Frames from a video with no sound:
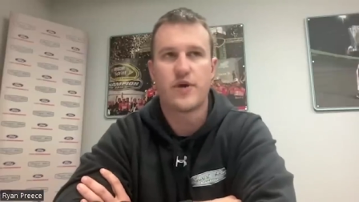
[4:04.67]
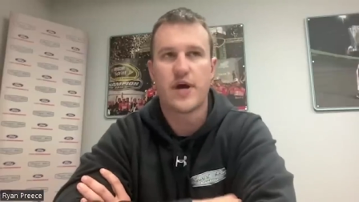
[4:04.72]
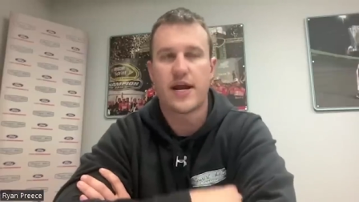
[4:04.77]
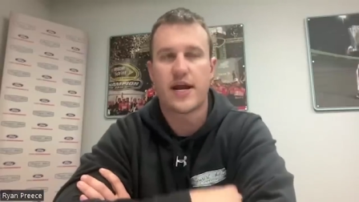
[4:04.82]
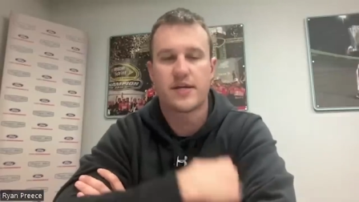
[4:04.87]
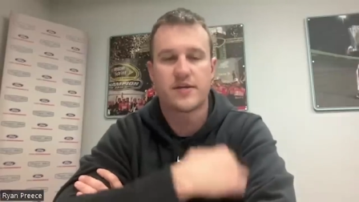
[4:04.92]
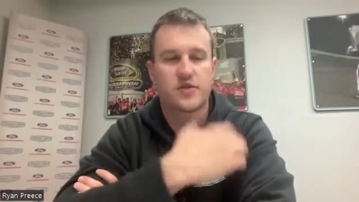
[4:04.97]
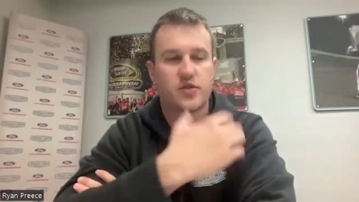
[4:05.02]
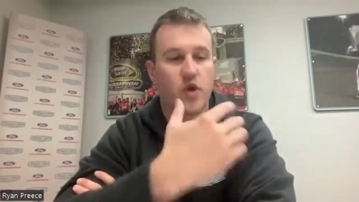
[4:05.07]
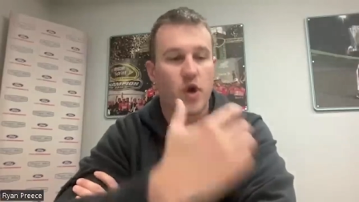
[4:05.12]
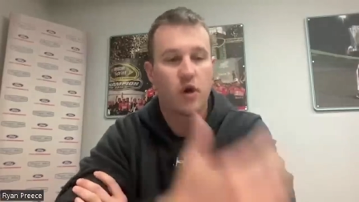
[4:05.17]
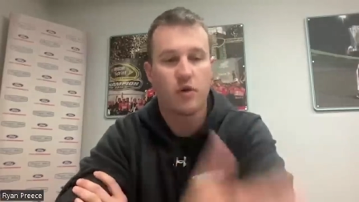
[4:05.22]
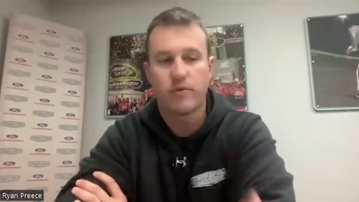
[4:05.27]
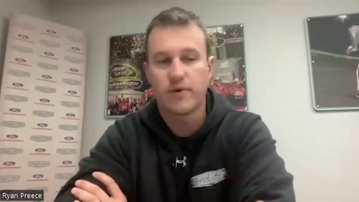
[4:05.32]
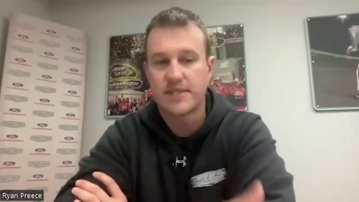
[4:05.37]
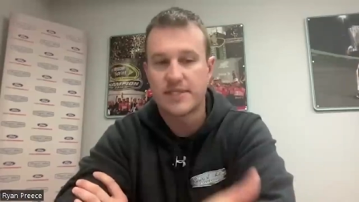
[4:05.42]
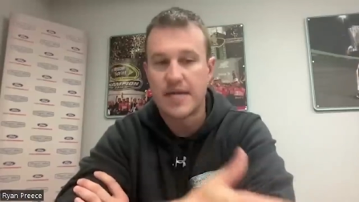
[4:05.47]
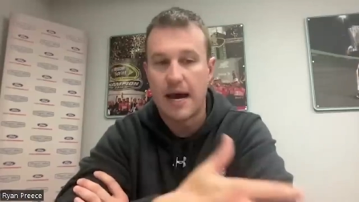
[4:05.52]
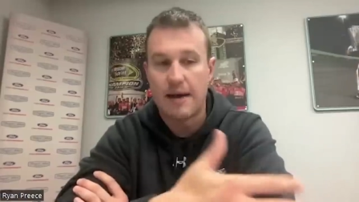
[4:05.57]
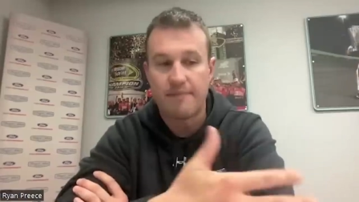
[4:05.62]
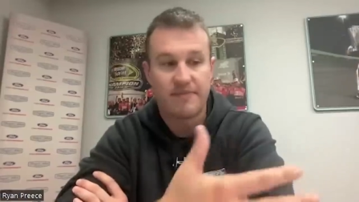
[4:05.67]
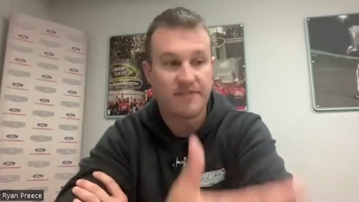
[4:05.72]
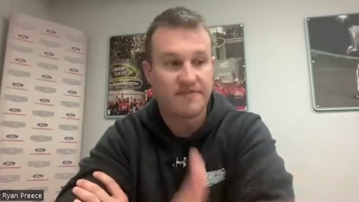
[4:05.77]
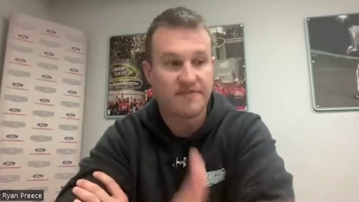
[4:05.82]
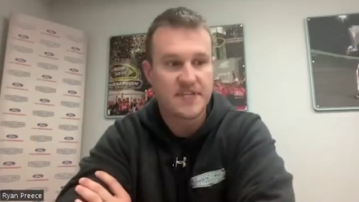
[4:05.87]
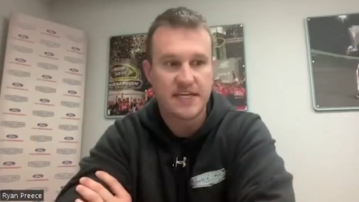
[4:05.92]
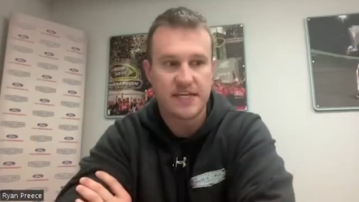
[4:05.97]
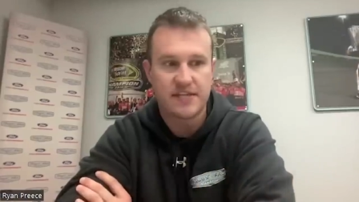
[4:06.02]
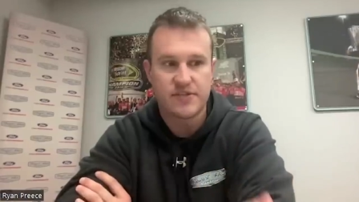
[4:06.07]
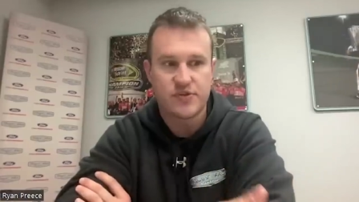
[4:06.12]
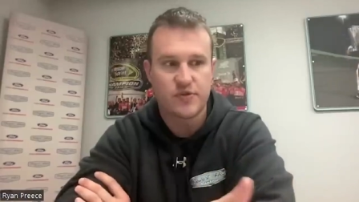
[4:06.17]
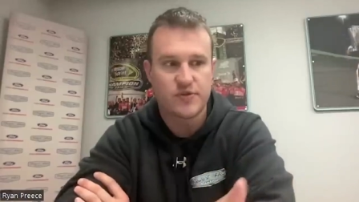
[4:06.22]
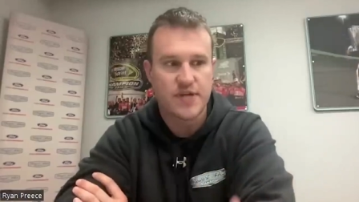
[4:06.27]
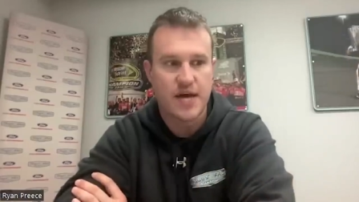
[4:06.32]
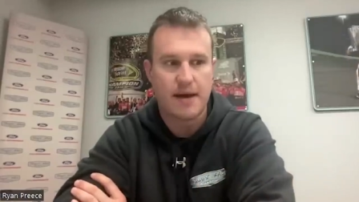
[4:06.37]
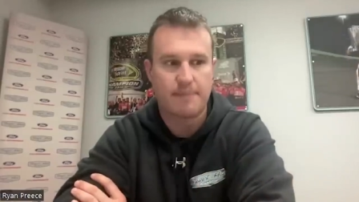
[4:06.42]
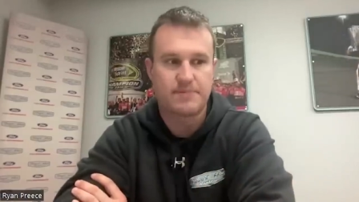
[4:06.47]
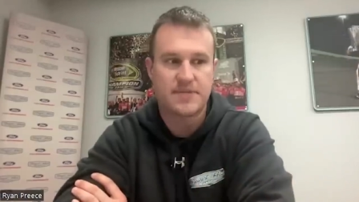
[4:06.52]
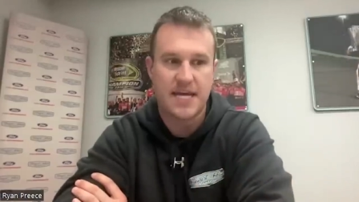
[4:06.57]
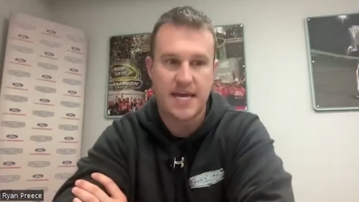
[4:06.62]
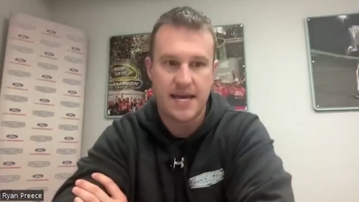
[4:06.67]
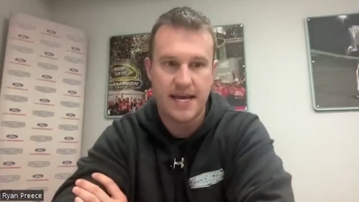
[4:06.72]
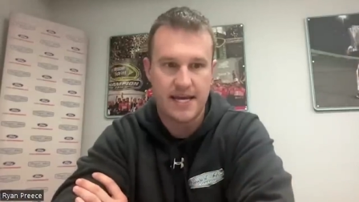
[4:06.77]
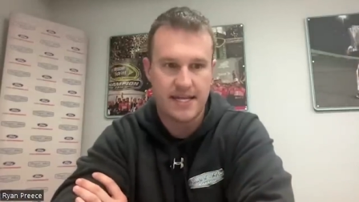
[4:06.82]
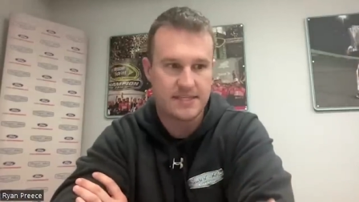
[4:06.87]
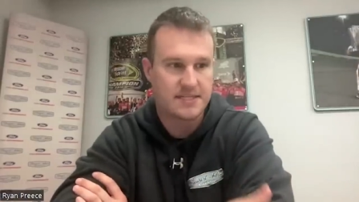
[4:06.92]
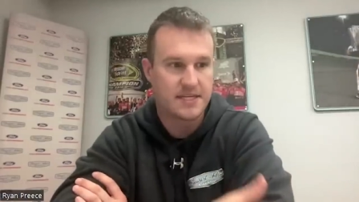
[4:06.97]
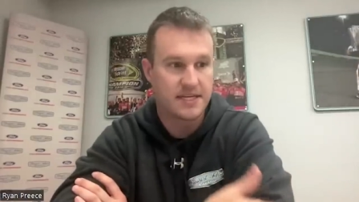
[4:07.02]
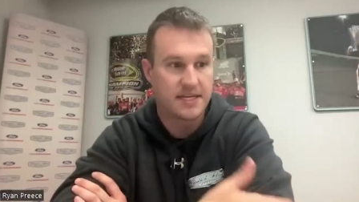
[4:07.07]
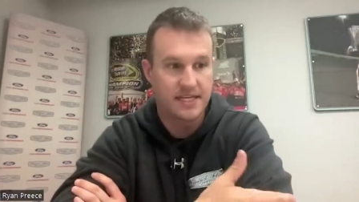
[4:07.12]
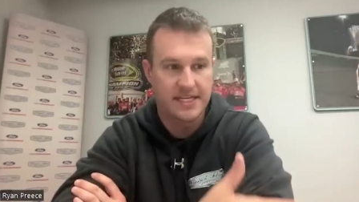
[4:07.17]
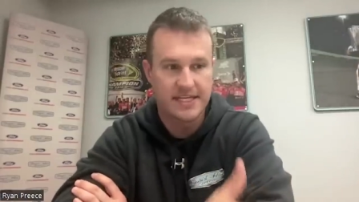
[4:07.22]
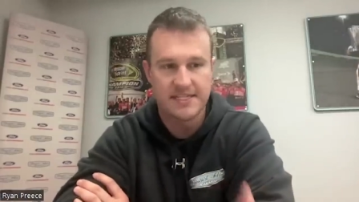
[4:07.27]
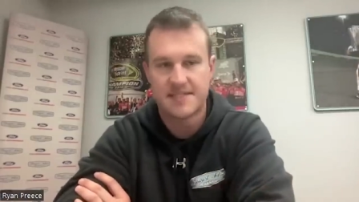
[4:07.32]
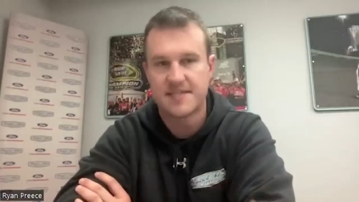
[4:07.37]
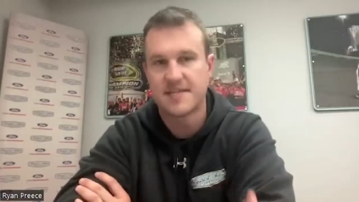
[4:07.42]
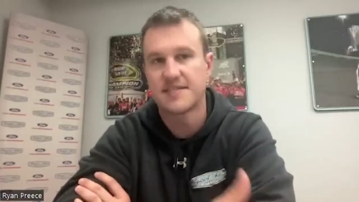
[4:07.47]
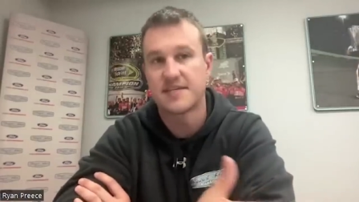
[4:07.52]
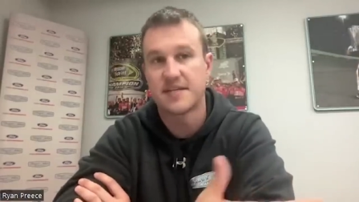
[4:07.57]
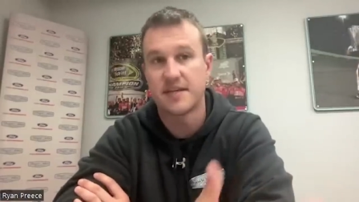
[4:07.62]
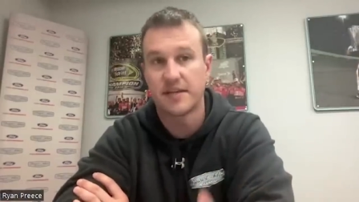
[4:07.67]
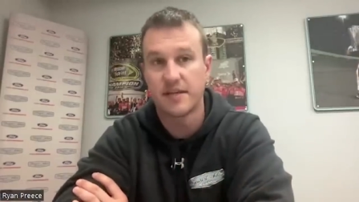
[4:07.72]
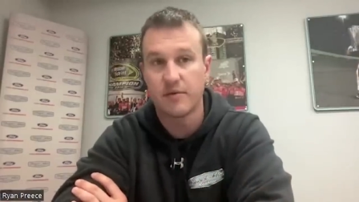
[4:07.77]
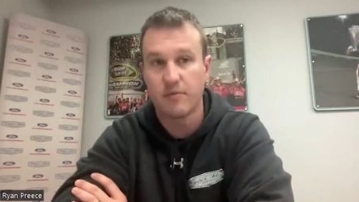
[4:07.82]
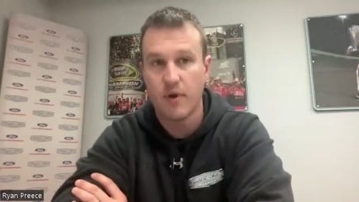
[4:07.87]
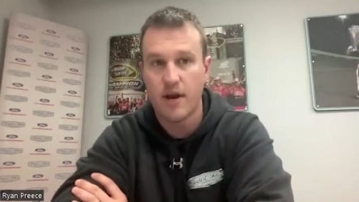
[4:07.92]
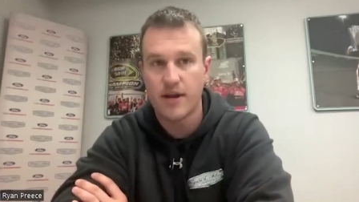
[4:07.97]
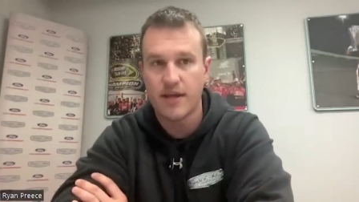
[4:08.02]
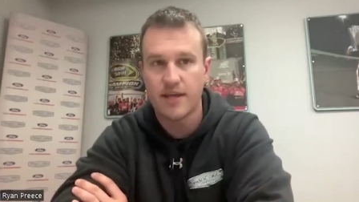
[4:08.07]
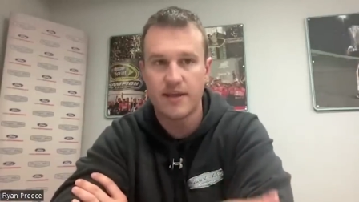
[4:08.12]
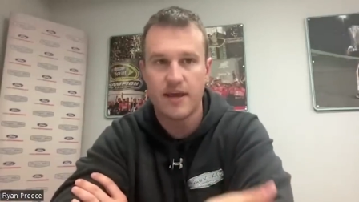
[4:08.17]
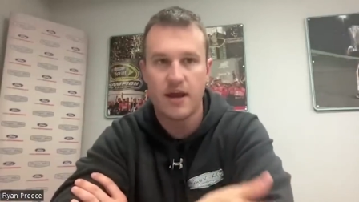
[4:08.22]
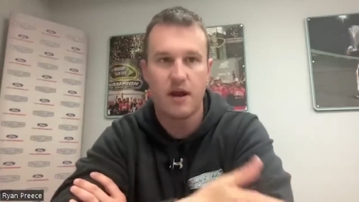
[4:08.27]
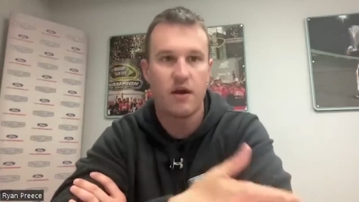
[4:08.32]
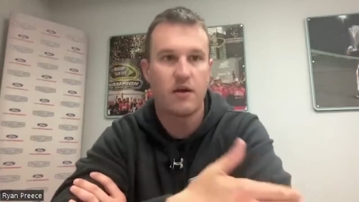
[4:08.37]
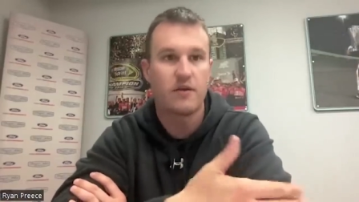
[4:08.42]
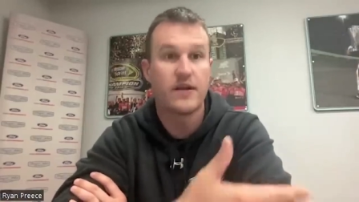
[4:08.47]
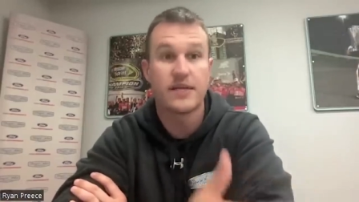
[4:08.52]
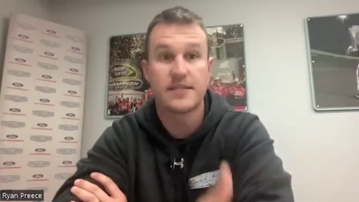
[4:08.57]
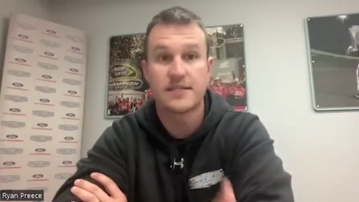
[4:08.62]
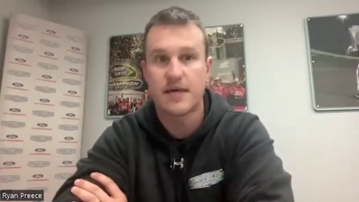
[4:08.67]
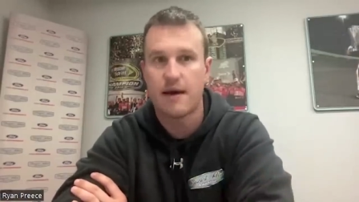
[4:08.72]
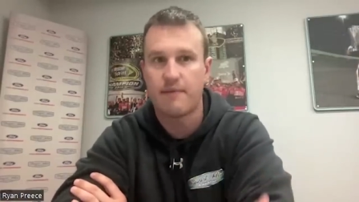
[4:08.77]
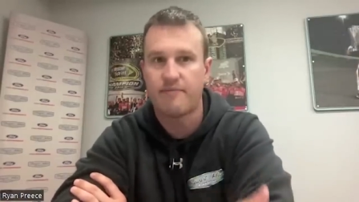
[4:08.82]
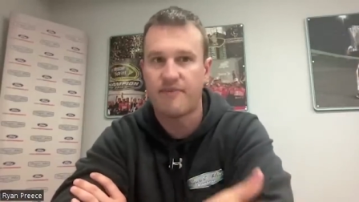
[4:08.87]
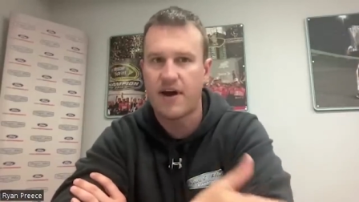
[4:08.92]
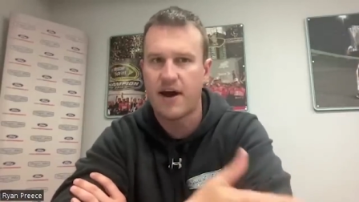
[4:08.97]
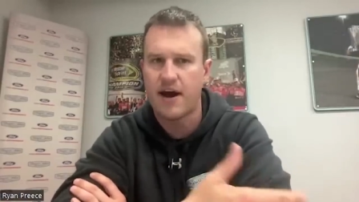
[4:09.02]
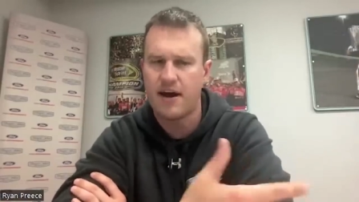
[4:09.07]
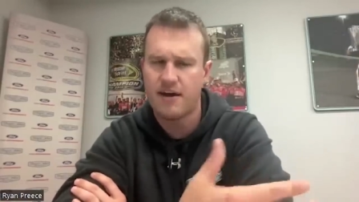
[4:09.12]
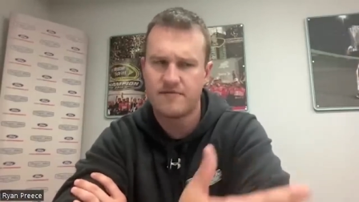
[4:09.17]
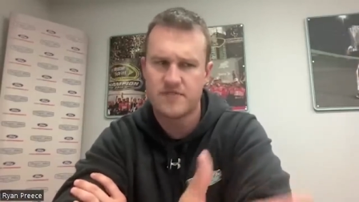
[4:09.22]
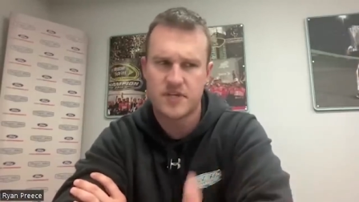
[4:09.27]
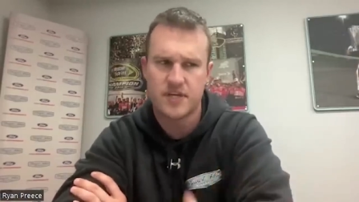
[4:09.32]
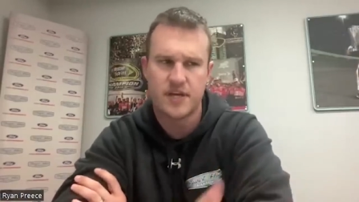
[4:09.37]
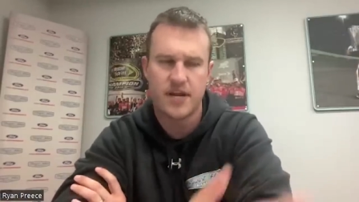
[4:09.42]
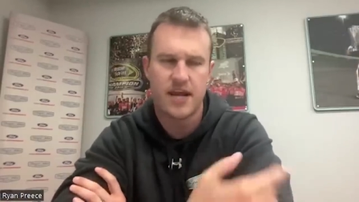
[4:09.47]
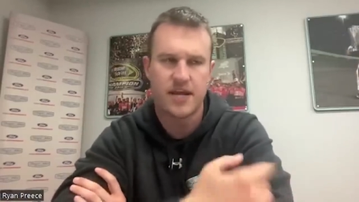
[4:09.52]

got to start with top 15s or top 10s and consistently running there and then top fives and,